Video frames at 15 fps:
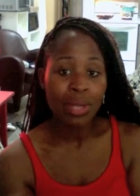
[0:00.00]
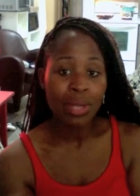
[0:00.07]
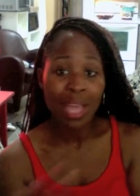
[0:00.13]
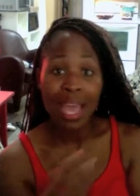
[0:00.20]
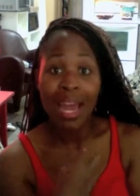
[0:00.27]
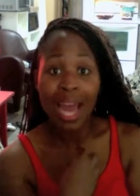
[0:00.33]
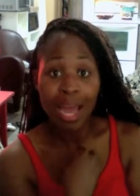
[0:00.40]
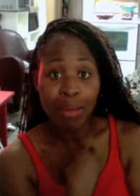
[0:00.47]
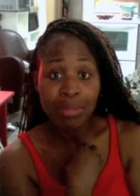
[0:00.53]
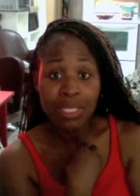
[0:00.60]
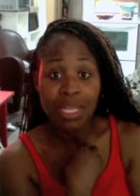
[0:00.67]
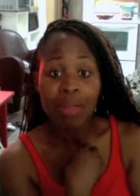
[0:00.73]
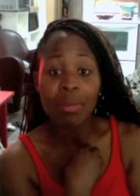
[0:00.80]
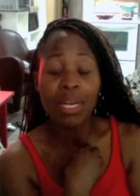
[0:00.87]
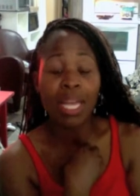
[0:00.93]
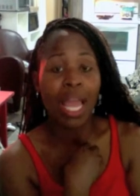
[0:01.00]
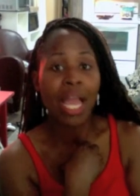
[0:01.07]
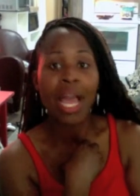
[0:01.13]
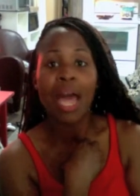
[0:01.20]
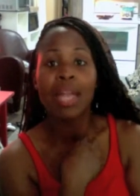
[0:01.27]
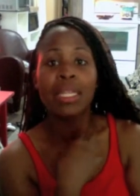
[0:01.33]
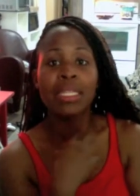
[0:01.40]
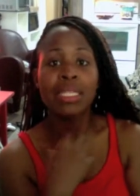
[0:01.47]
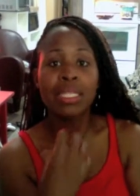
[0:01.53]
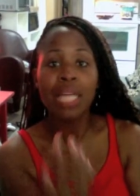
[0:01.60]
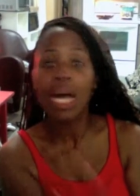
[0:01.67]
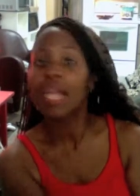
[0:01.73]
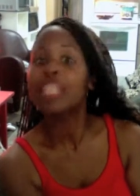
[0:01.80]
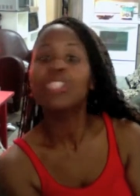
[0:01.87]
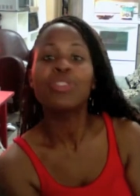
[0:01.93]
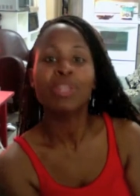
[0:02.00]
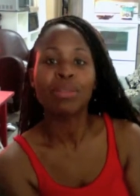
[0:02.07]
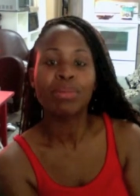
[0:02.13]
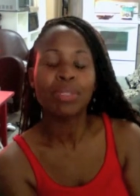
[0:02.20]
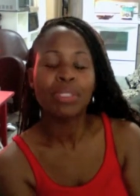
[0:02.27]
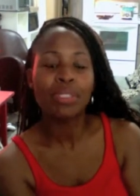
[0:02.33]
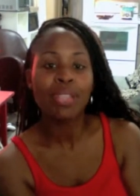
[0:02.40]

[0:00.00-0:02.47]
And I'm somebody, I got a lot of dreams.